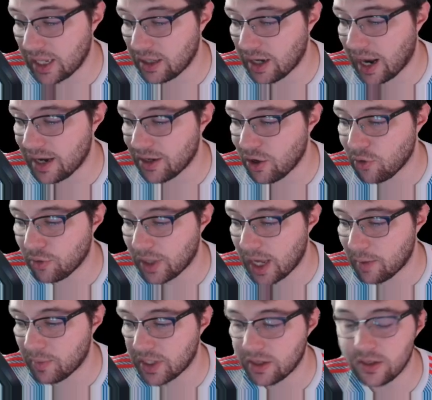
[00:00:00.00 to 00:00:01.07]
and I know
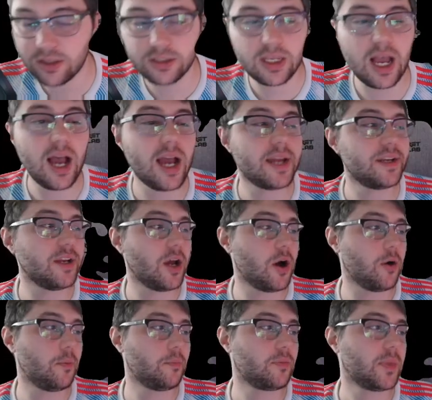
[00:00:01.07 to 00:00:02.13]
that because I
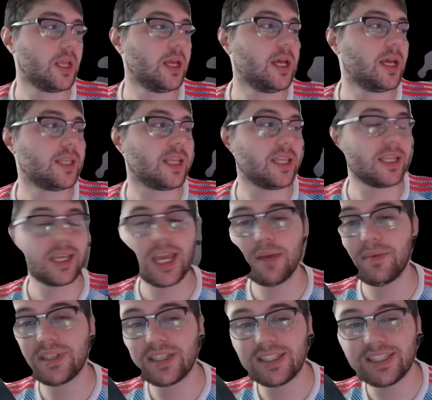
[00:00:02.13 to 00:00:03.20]
know that the game
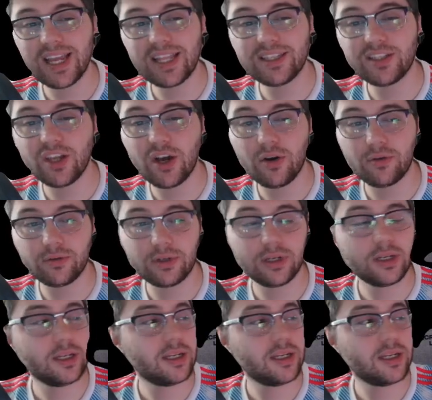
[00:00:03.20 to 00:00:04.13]
has a dead zone.